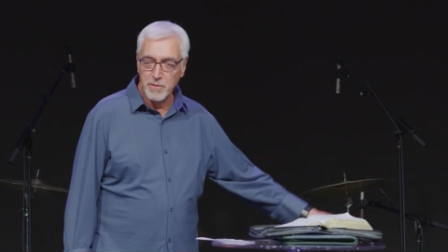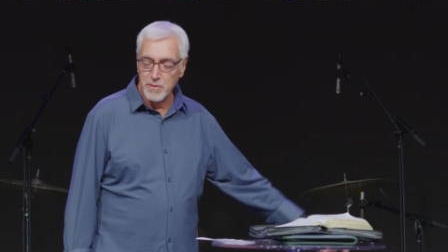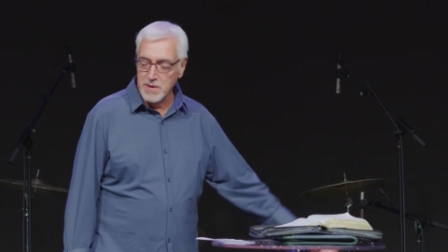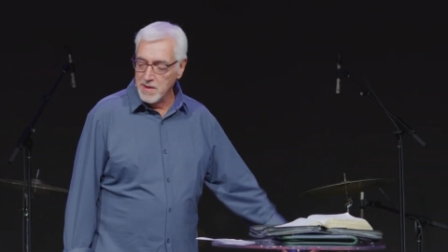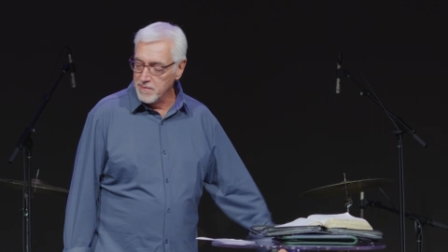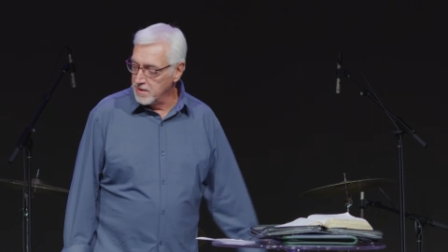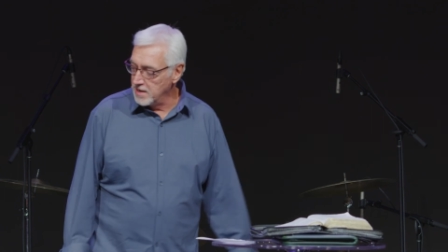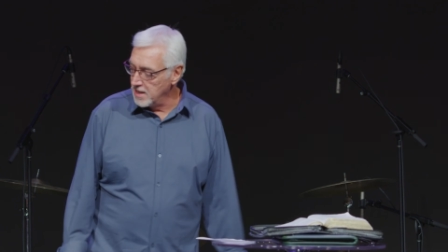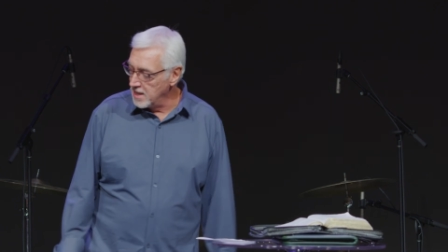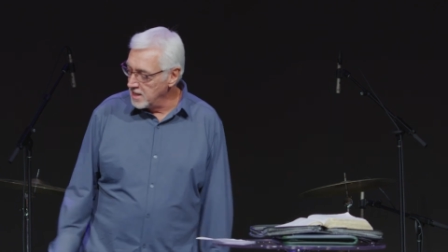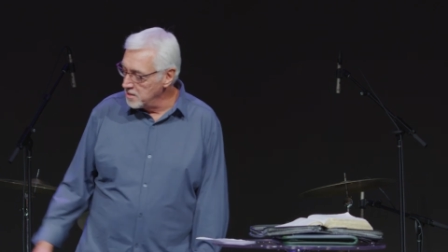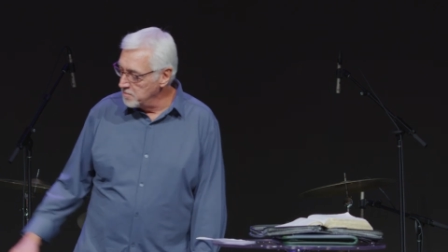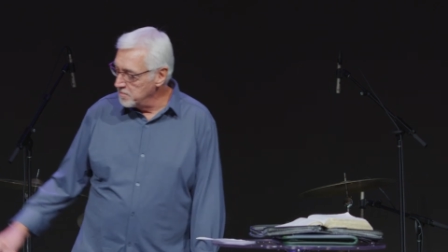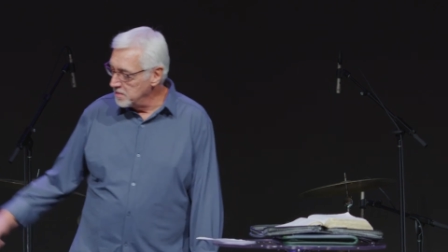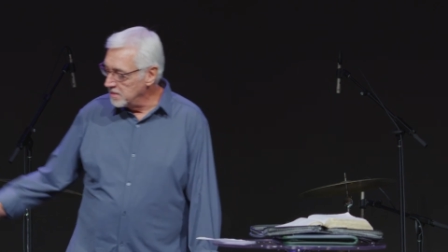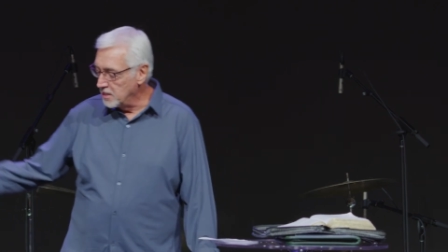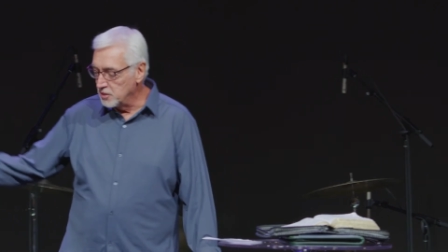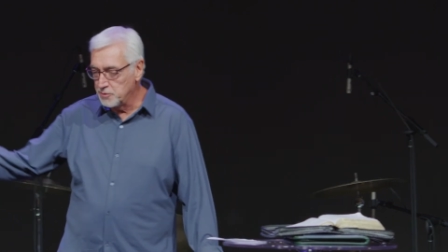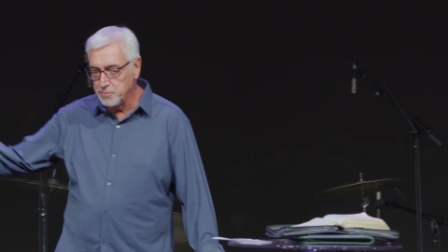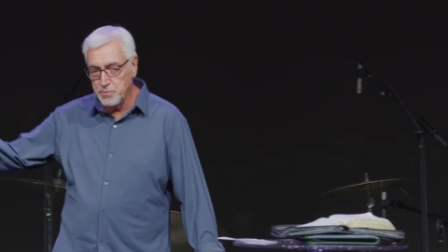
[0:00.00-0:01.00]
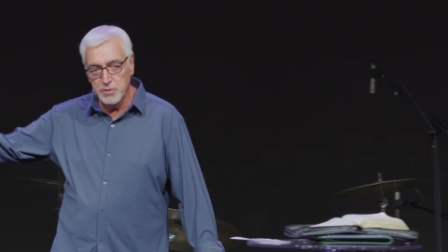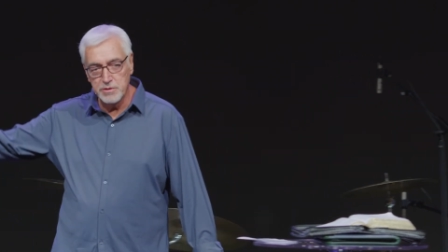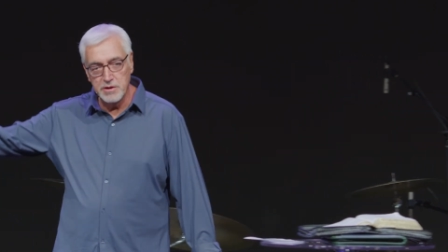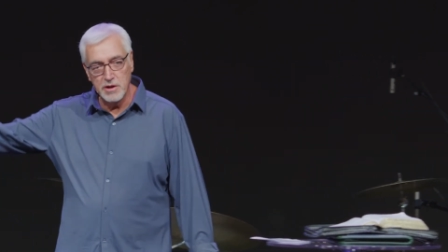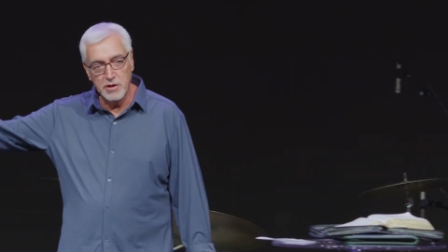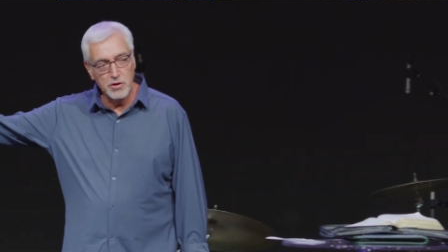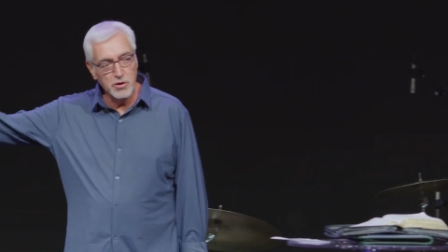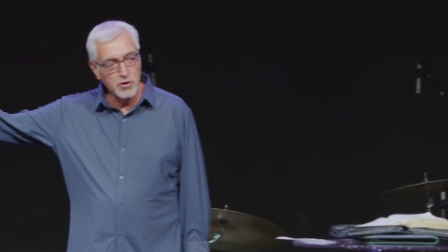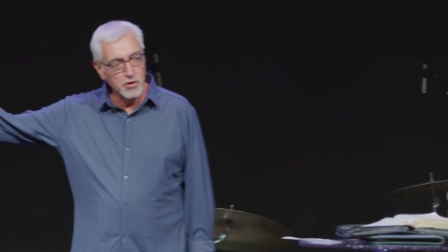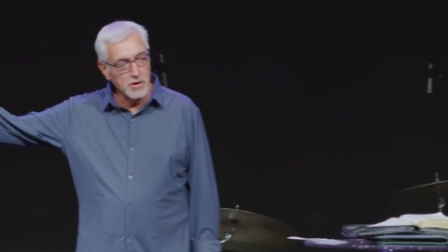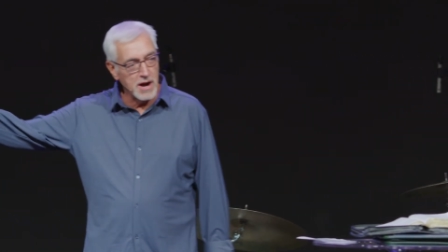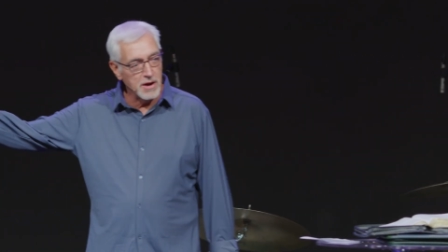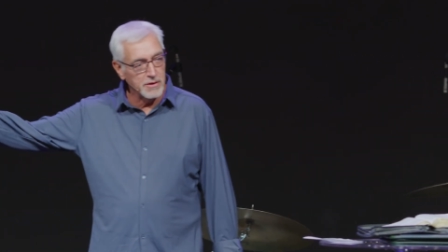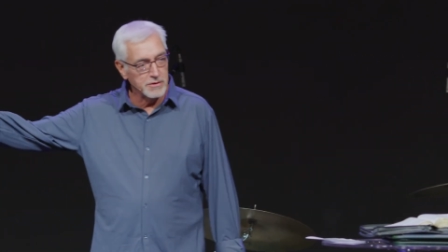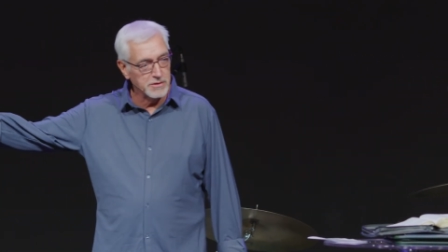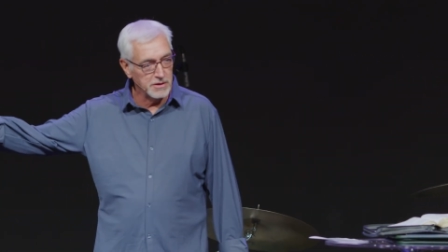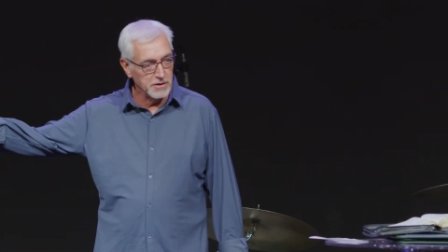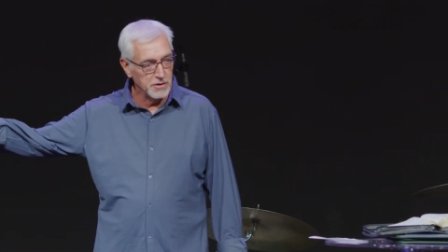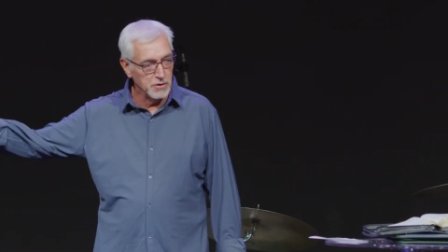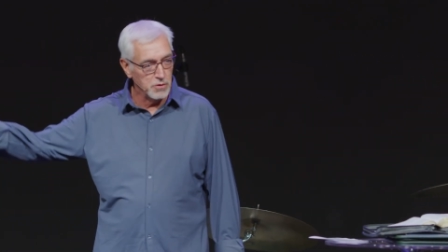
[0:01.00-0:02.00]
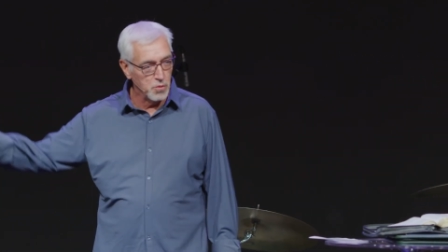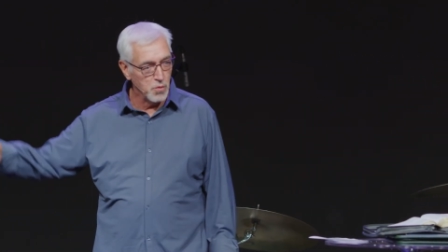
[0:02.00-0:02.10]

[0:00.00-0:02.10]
We have an enemy that's putting a lure out to you.